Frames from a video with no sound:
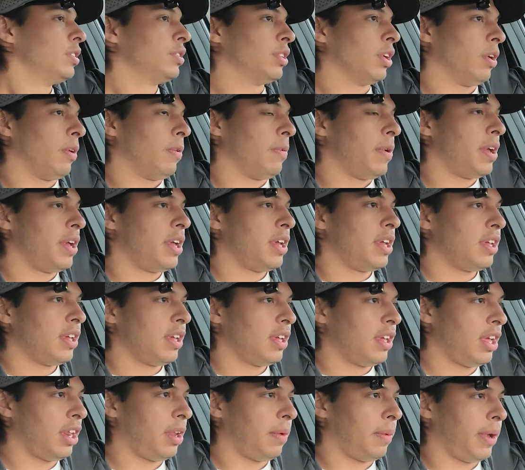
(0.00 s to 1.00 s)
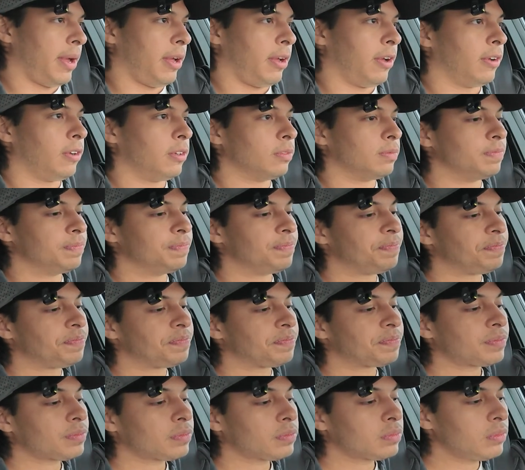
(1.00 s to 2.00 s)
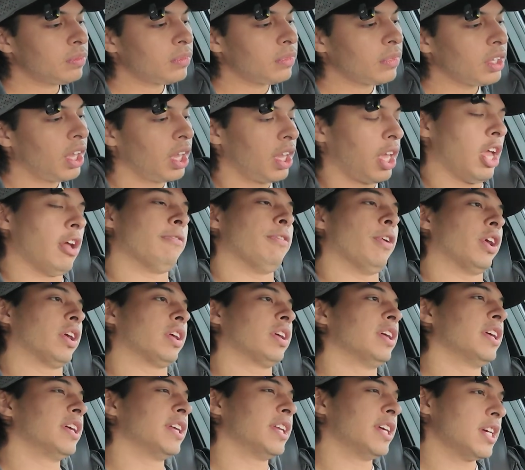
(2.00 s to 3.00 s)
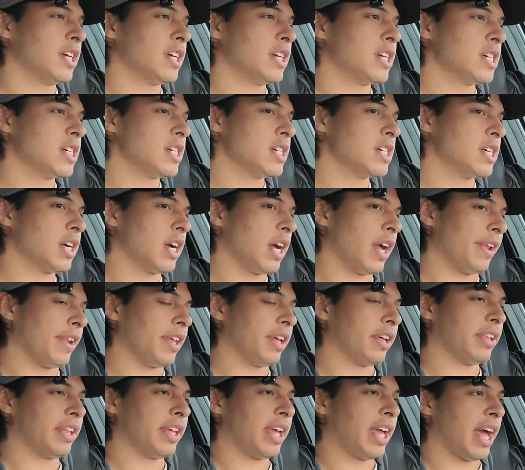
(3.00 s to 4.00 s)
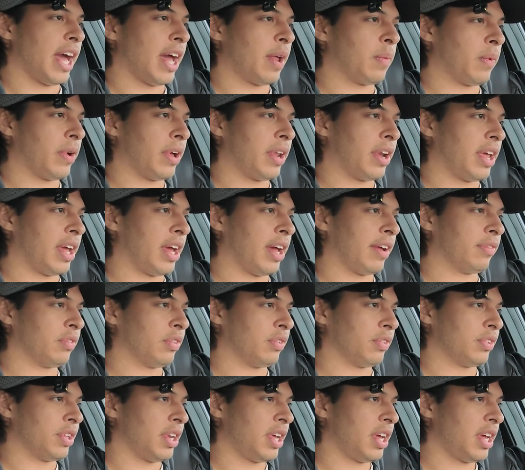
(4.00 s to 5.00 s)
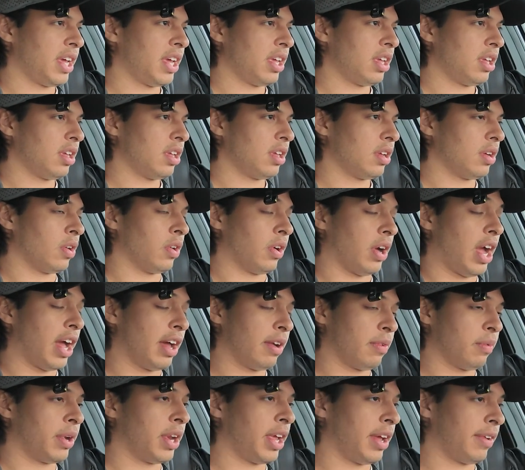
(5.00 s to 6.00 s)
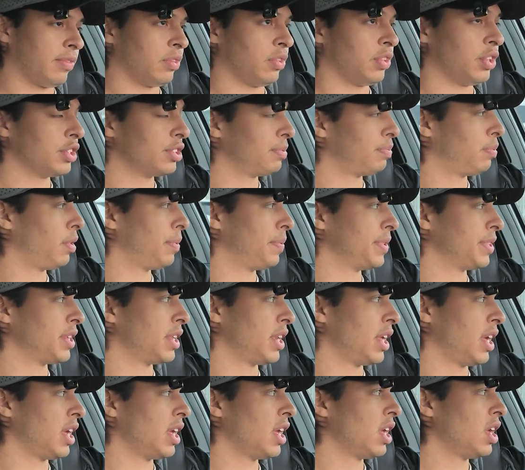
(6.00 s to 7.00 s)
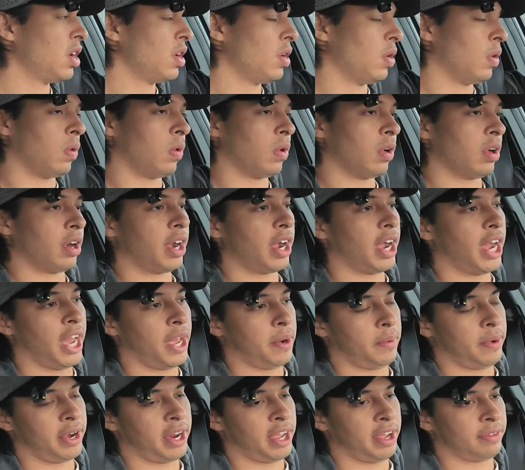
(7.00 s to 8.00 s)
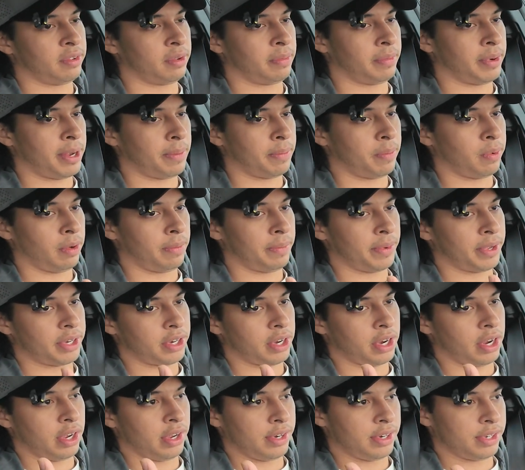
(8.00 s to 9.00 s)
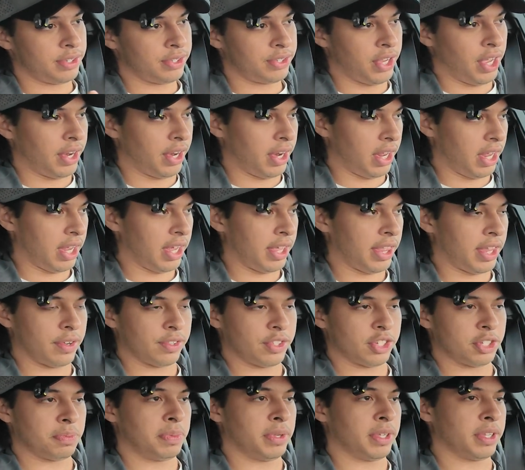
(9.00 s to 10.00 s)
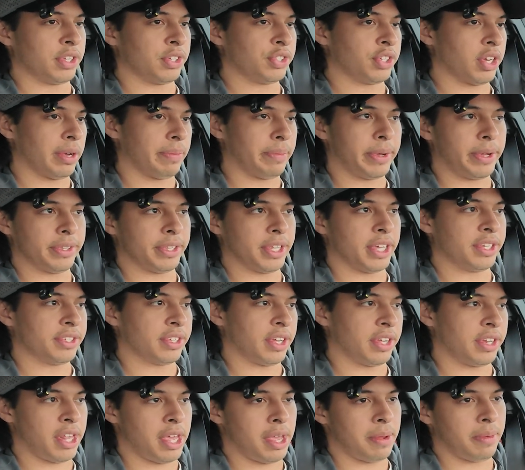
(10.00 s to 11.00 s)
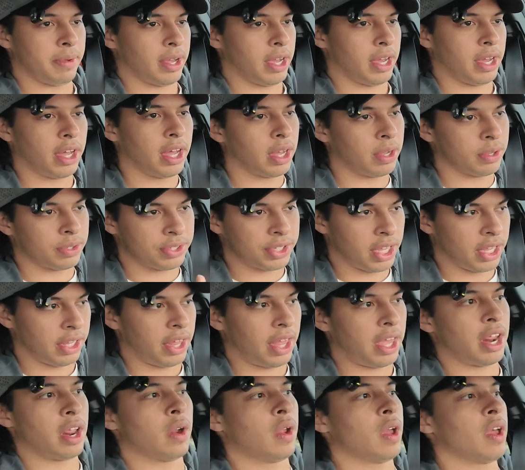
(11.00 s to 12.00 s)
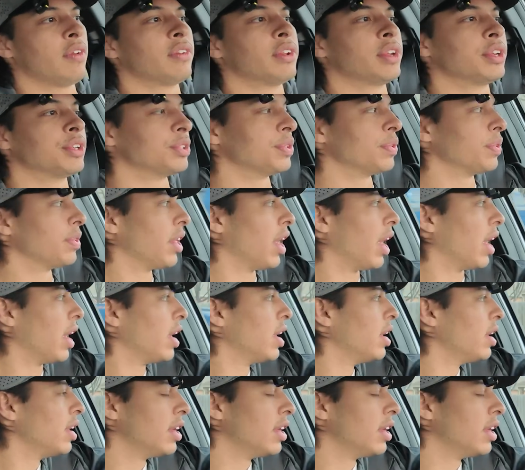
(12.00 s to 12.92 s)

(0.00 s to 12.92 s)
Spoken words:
So anyway, if I could, ideally add one after today, or add one after this appointment today, or add one after my appointment on Sunday, and then I'll just be in the shop all day Sunday. I'll stay late. I don't have an issue with that.